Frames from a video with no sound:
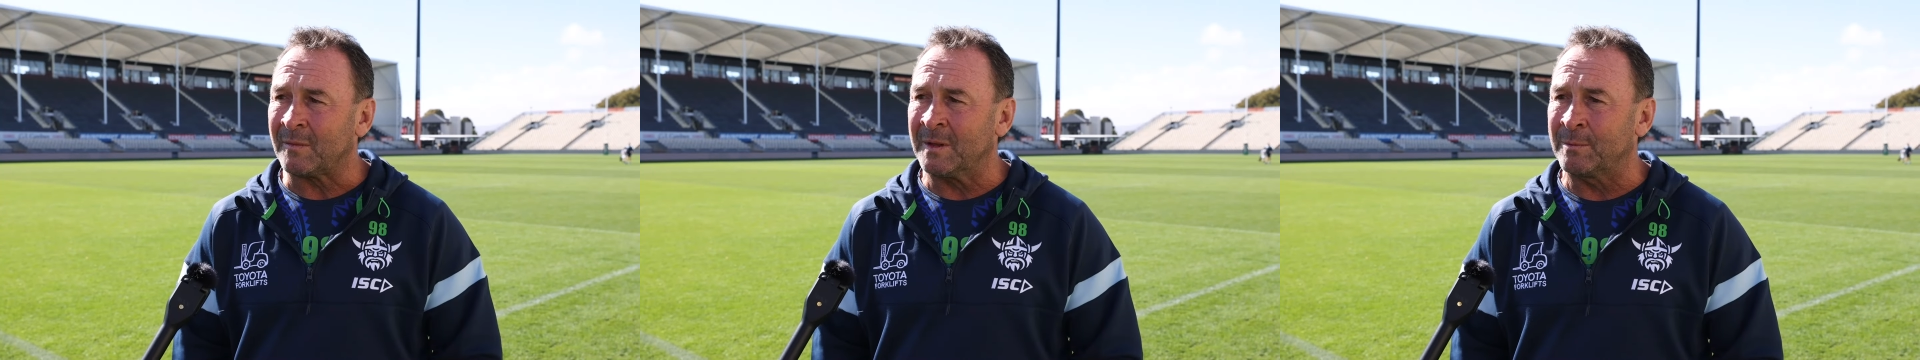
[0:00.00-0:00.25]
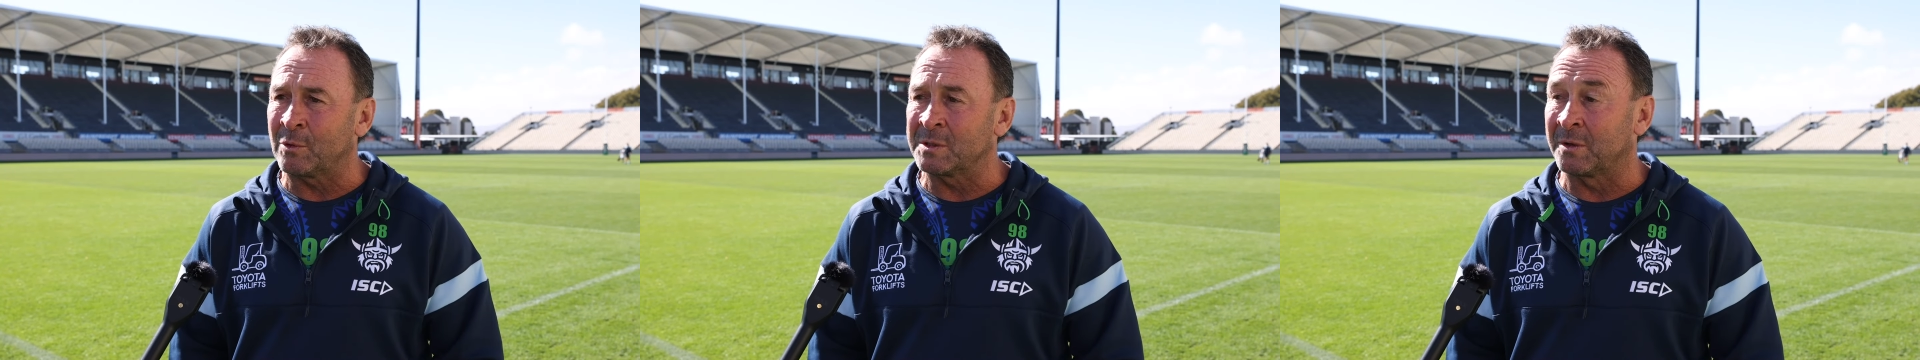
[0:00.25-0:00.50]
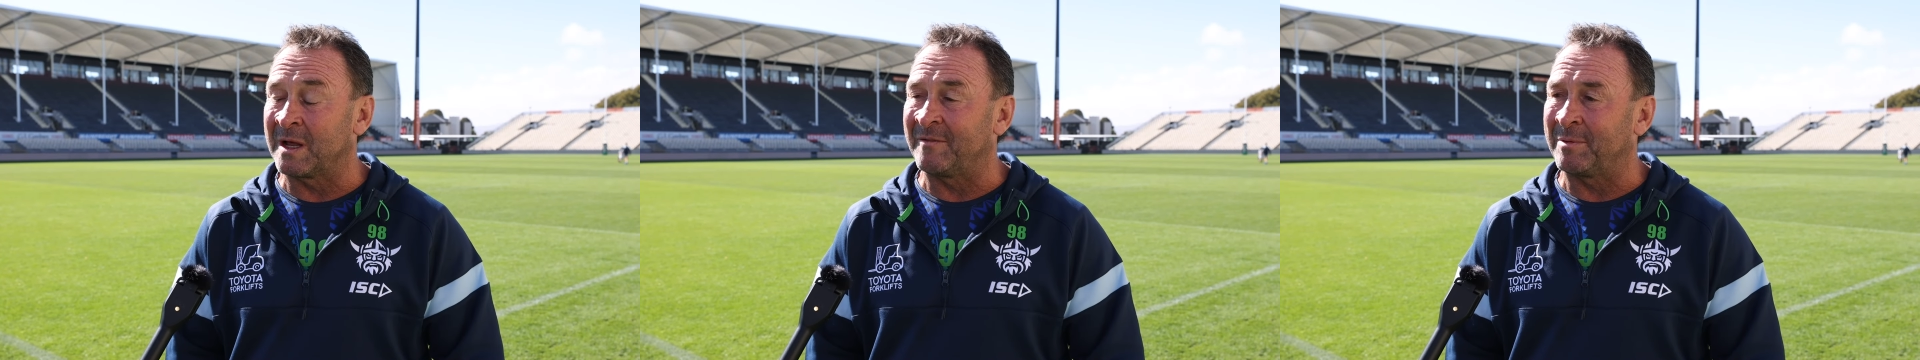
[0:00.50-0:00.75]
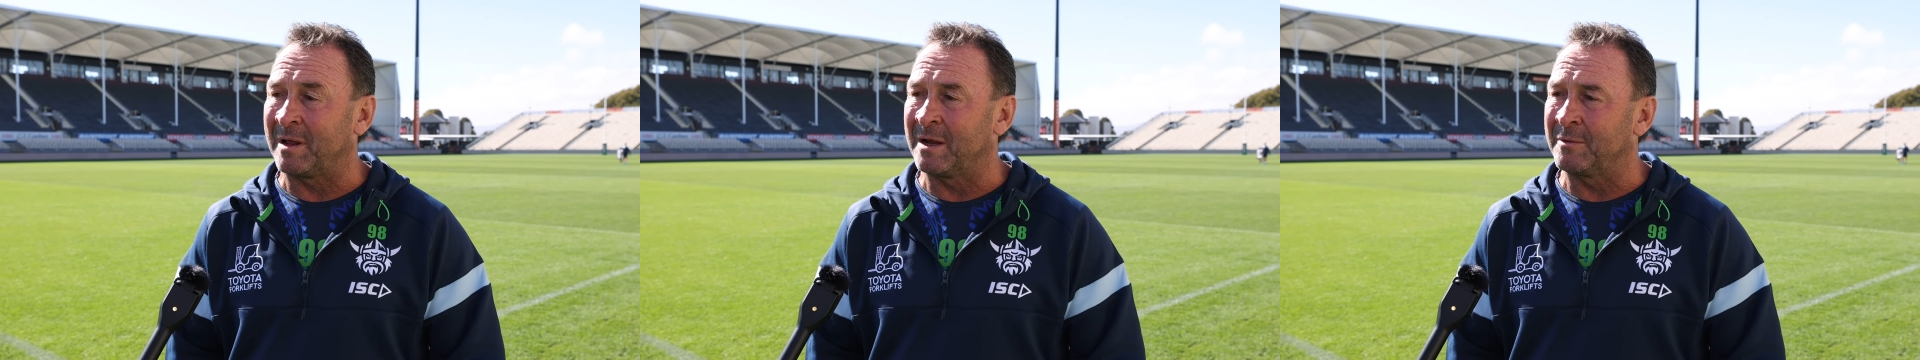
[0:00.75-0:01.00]
The boys all
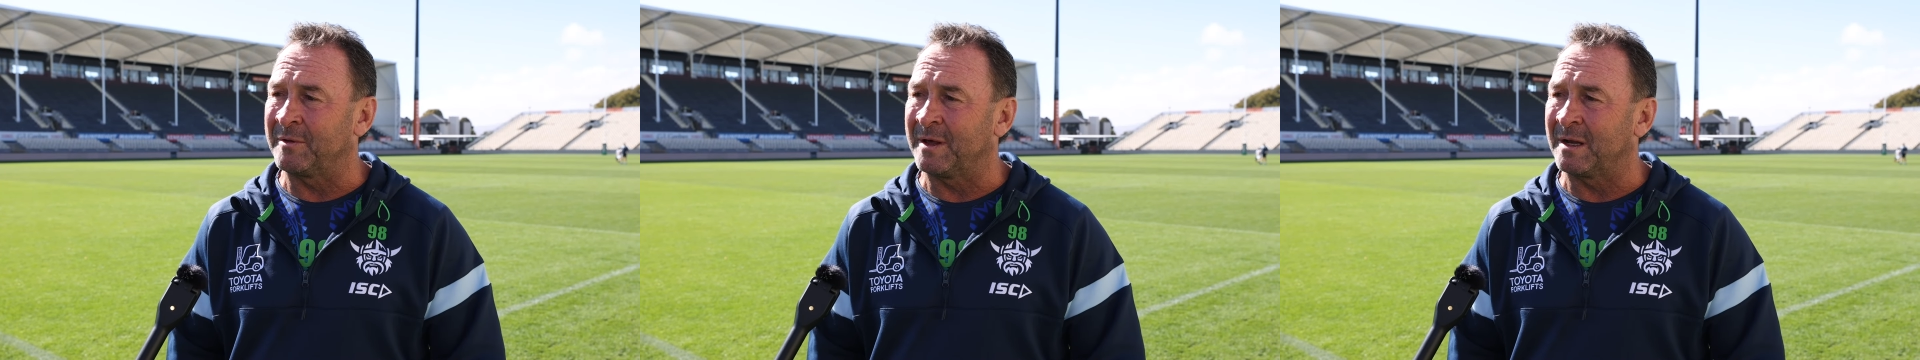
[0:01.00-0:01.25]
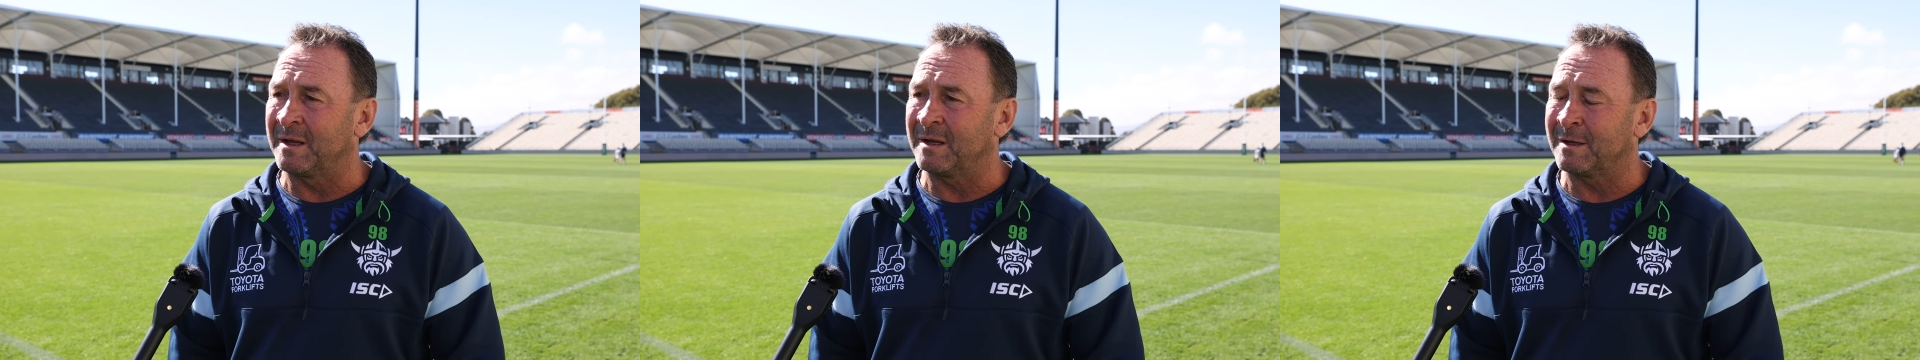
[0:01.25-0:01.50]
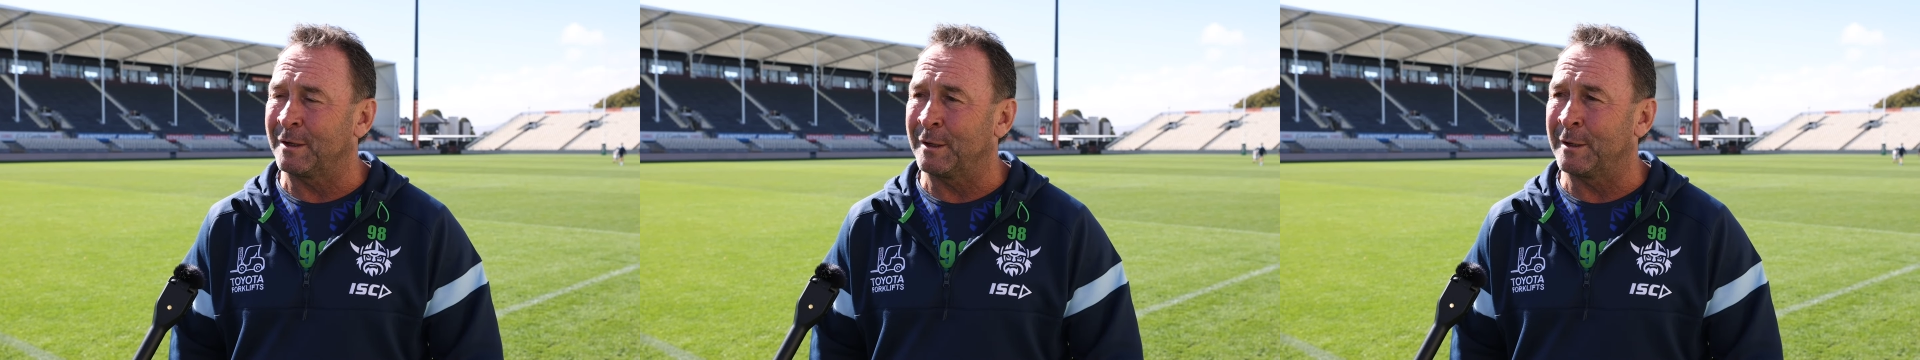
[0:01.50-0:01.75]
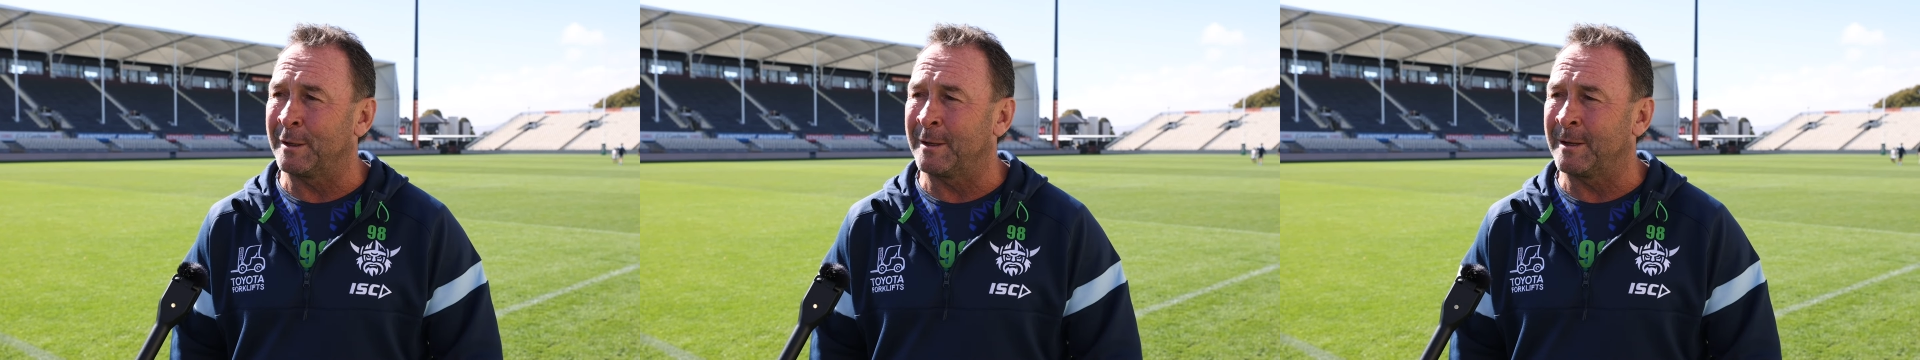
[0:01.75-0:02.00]
love playing with Elliot.
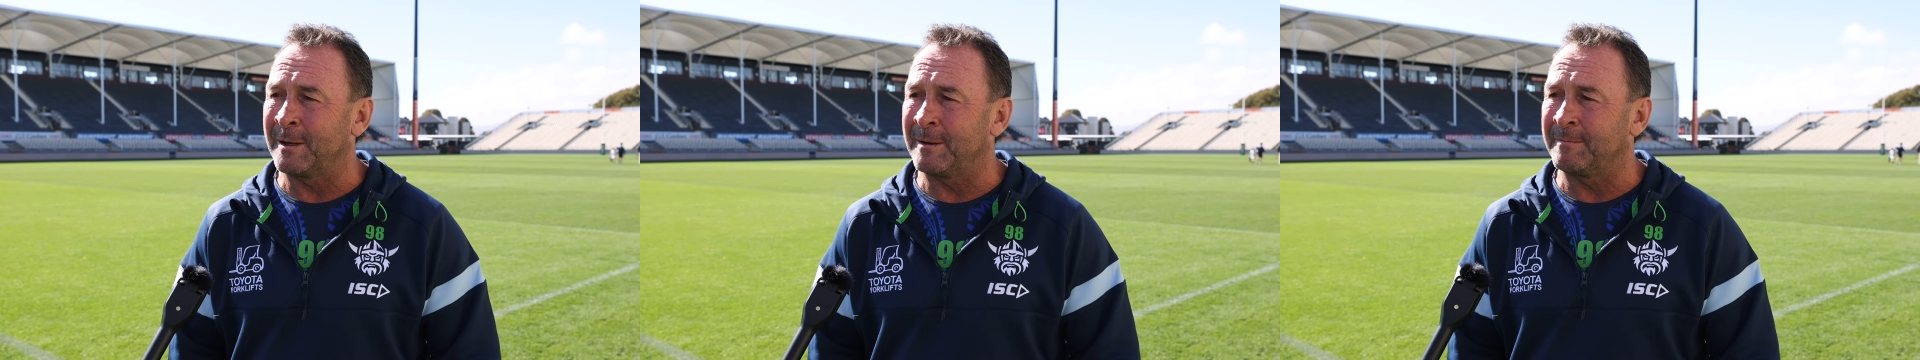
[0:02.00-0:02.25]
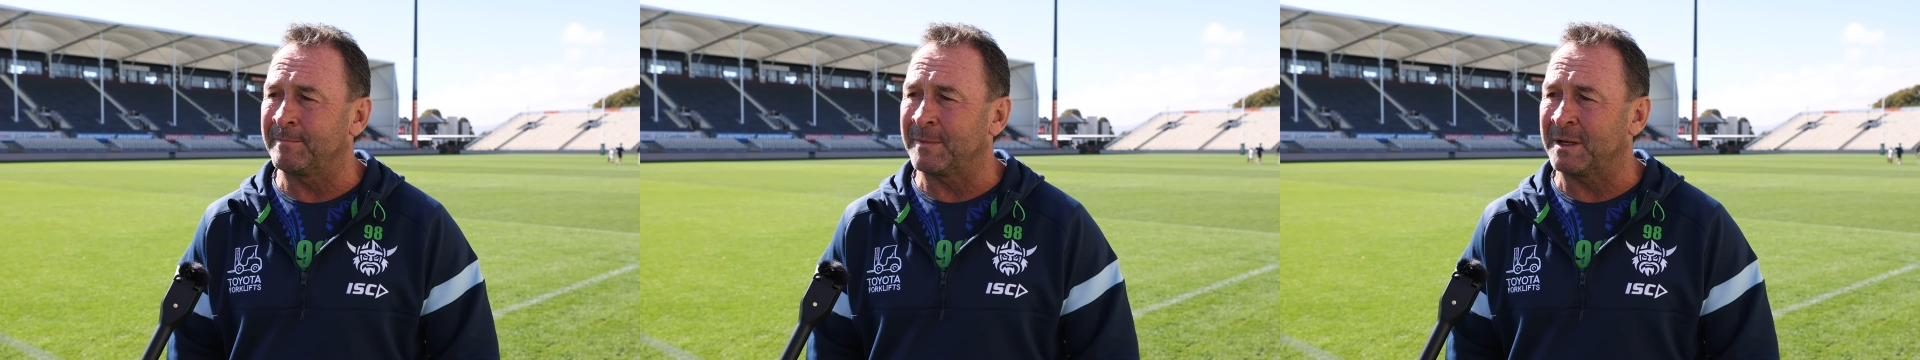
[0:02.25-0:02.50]
Um,